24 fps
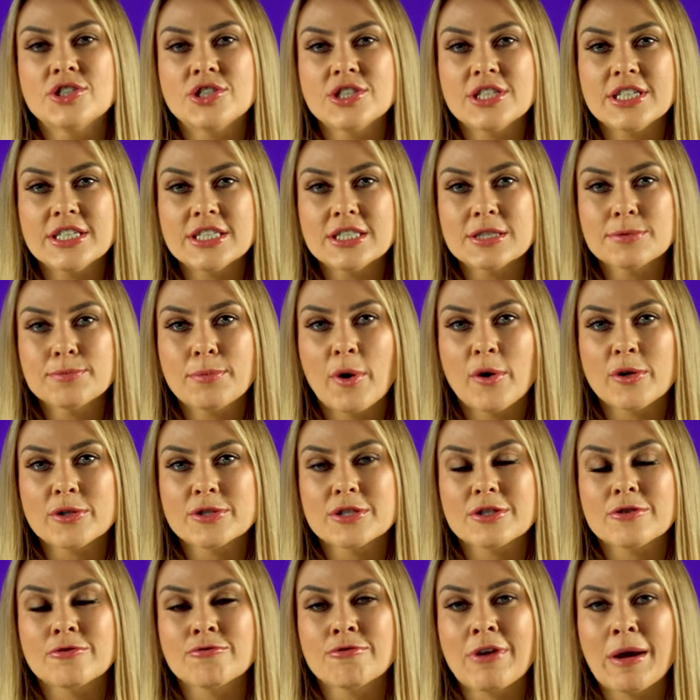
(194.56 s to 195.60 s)
G-Spot
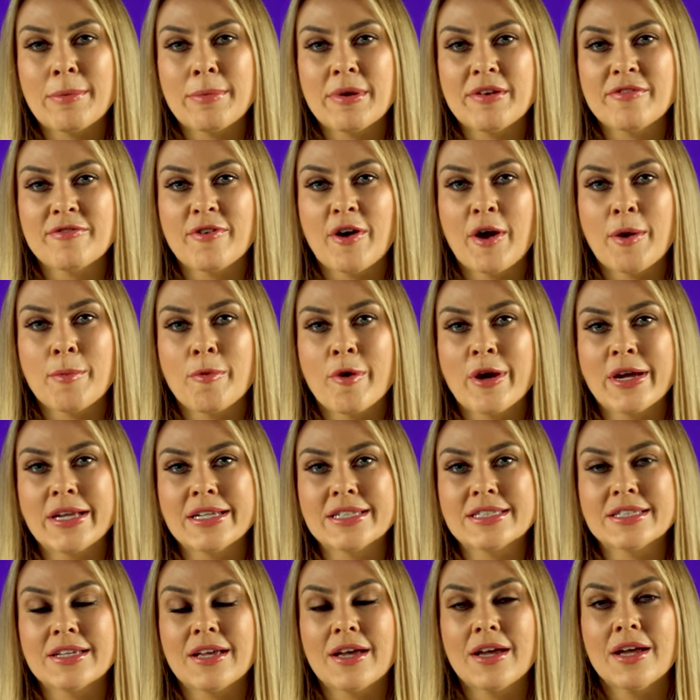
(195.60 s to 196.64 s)
Rabbit
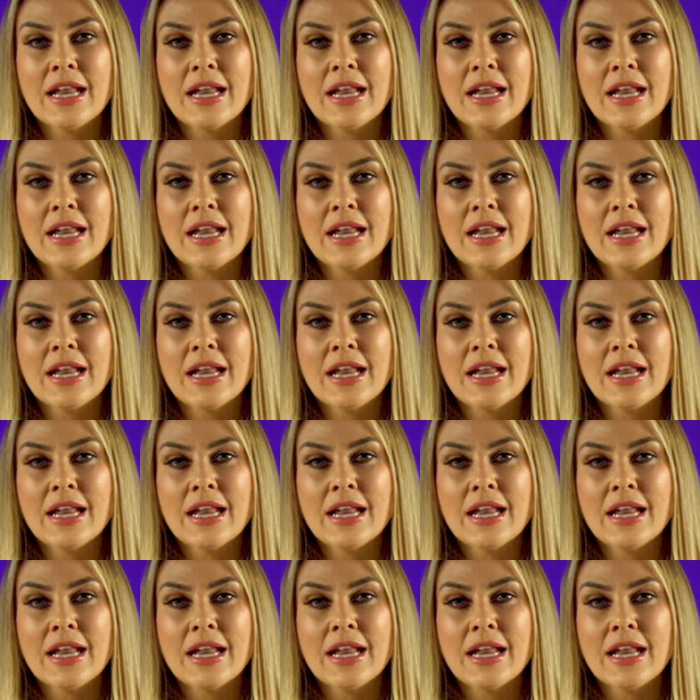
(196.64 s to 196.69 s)
Vibrator.